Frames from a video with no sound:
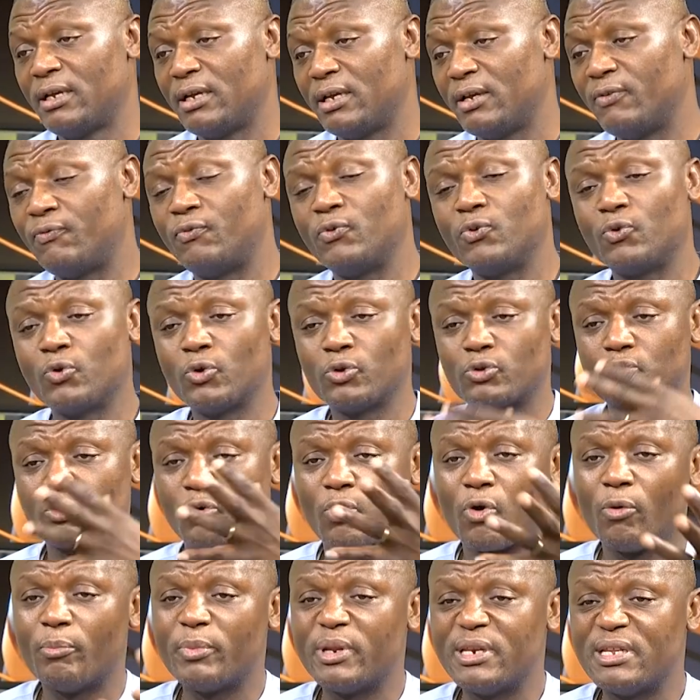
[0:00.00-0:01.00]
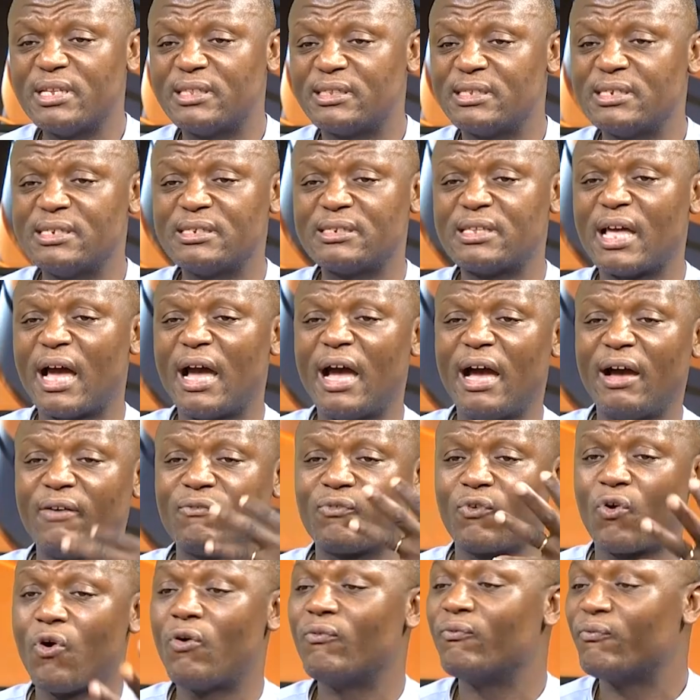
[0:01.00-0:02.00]
If you go to communities that
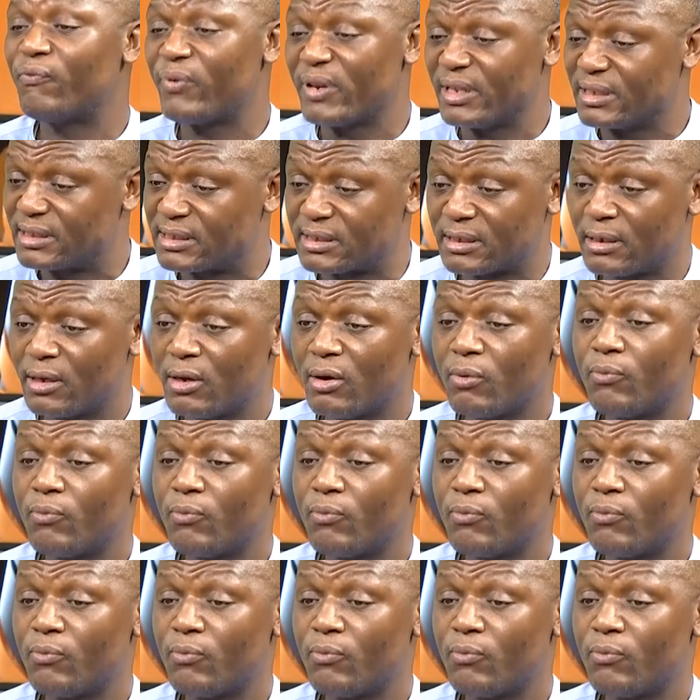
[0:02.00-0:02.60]
have conflicts,